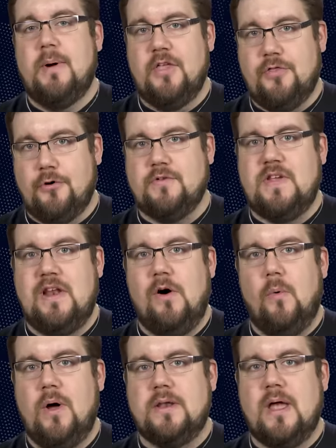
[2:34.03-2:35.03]
my
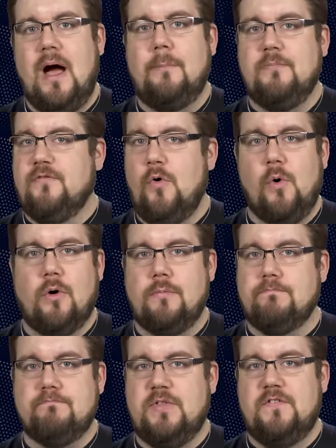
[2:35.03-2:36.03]
1301 Comp
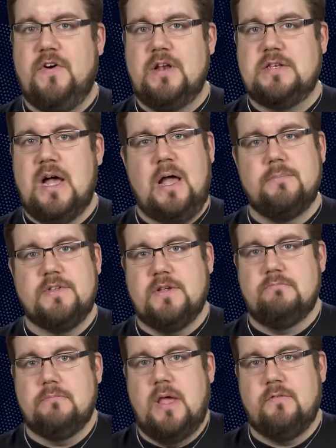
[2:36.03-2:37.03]
for the fun times
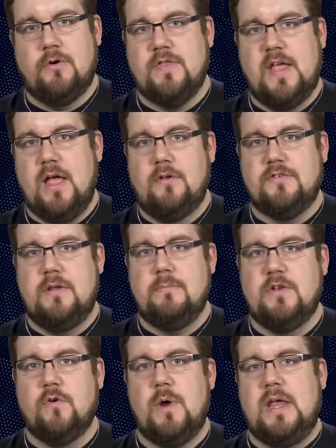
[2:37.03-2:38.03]
and everything else
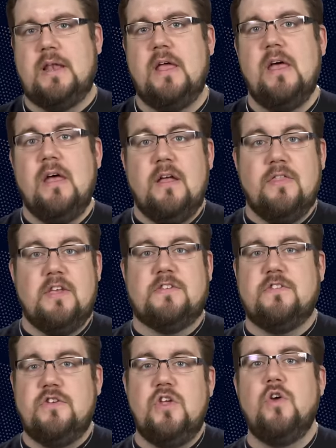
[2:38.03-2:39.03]
in between.
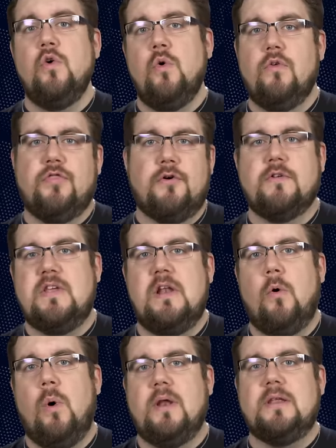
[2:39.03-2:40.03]
This new
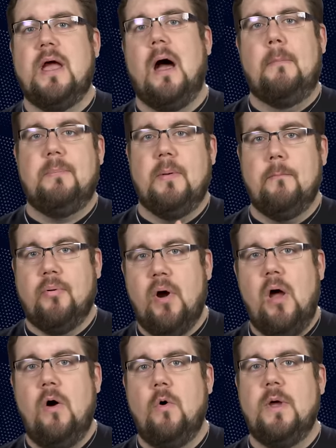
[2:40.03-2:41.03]
1301 Comp
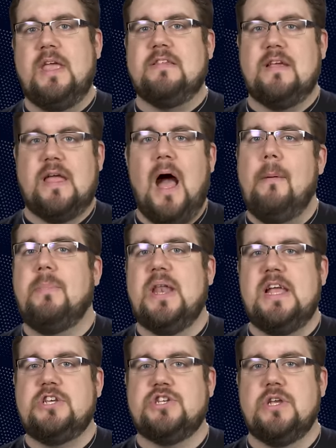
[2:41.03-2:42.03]
Pro is a
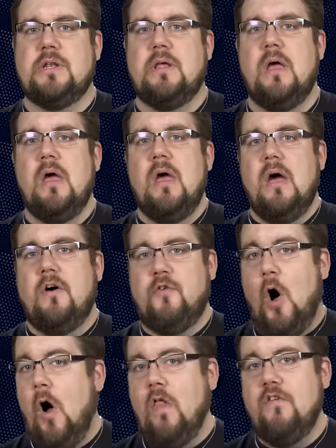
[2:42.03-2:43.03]
combination
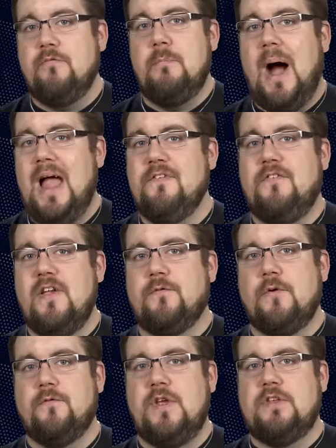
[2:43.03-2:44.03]
of all of my
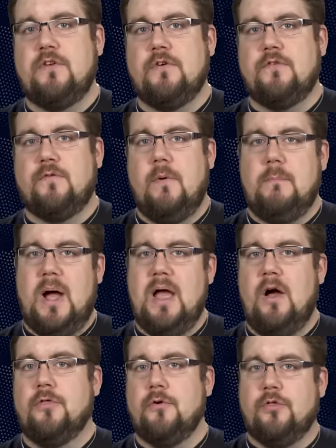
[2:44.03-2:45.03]
favorite features from
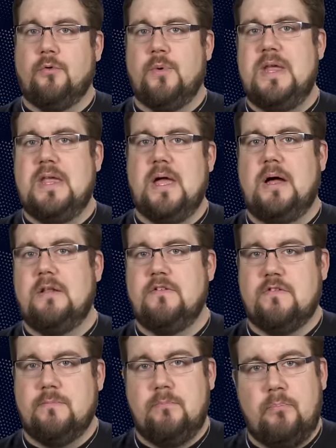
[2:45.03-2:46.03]
my other three
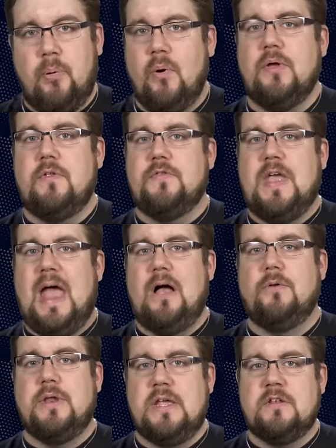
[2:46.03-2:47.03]
guns boiled
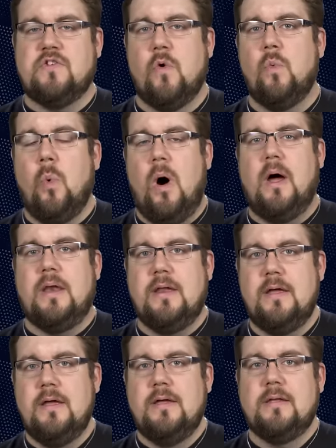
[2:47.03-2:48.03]
down into
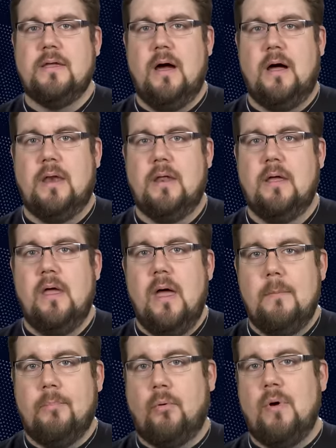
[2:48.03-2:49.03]
one gun.
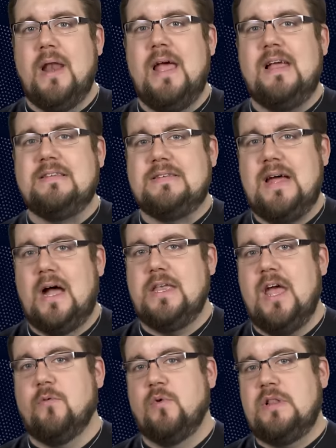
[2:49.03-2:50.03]
Beretta has
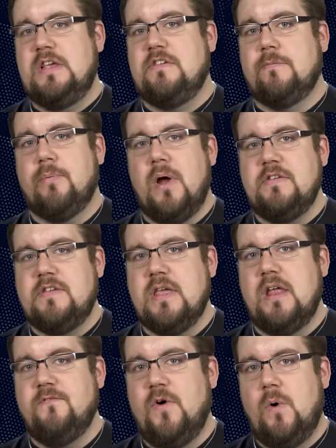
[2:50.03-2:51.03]
not yet released
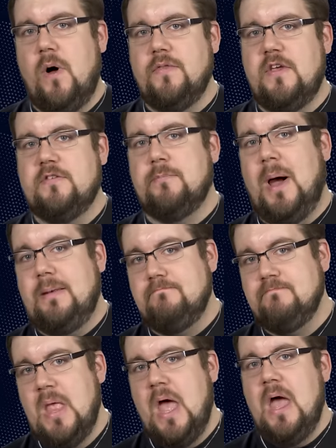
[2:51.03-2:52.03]
pricing info on this,
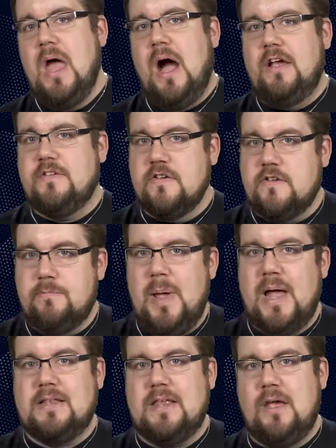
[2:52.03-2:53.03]
but I
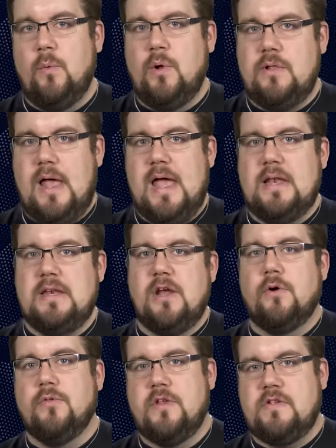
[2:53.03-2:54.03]
suspect it will land
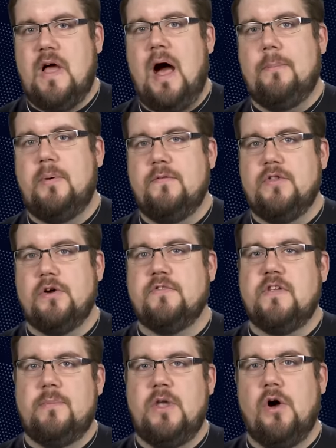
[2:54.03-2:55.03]
near the top of their
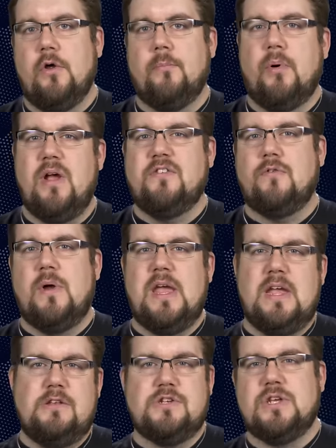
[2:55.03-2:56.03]
semi-auto price
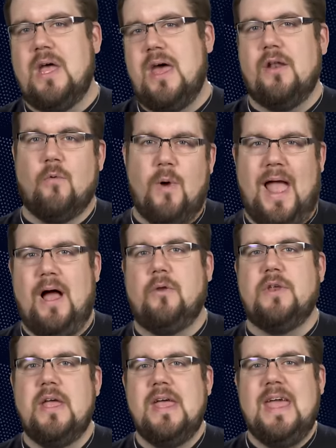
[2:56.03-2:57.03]
range at
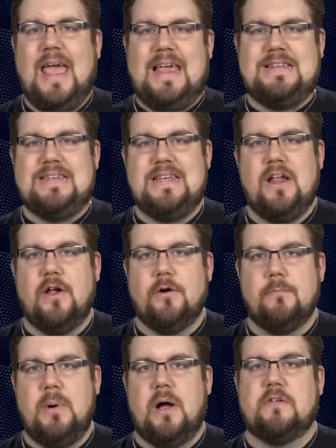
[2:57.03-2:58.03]
around
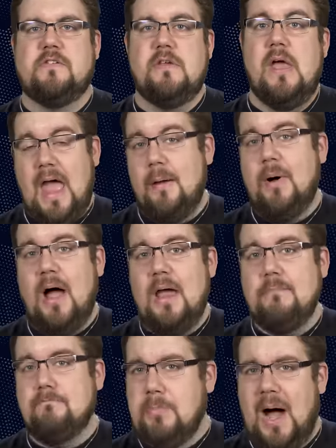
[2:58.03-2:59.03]
$1,800. Am
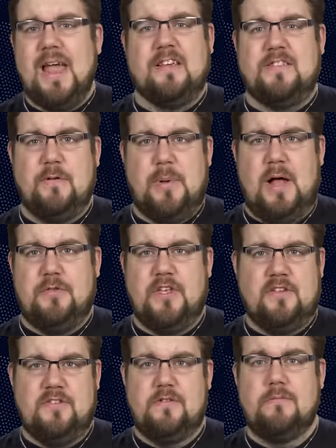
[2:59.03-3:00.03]
I biased about
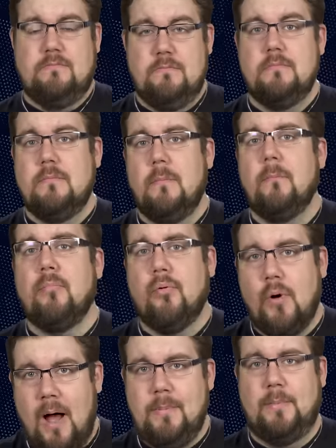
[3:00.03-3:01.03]
this?
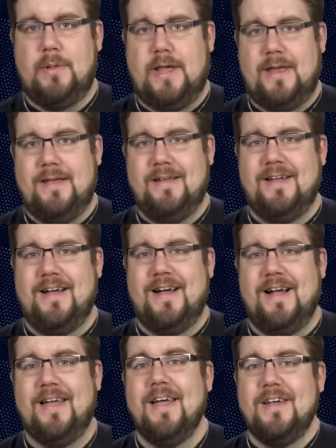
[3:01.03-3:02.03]
Probably.
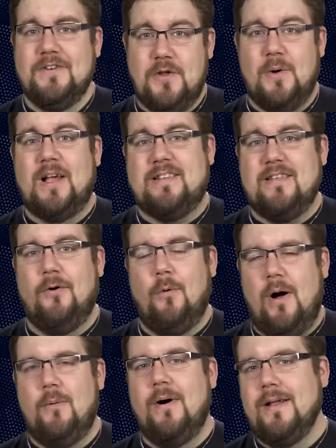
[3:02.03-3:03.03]
Do I still
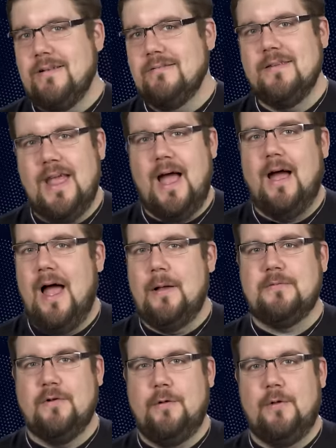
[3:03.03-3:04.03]
want one? Yeah,
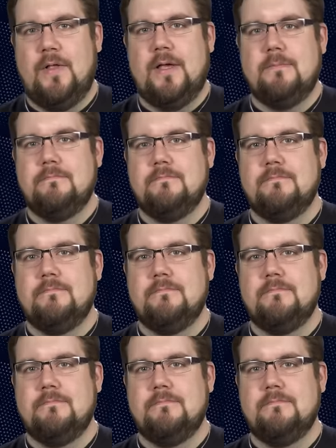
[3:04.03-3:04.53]
absolutely.